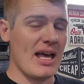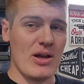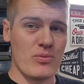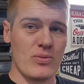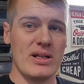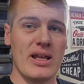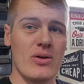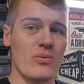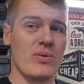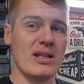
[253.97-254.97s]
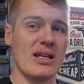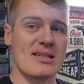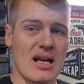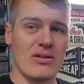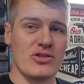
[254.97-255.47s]
A really, really
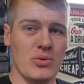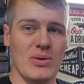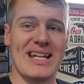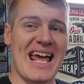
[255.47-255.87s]
solid tool,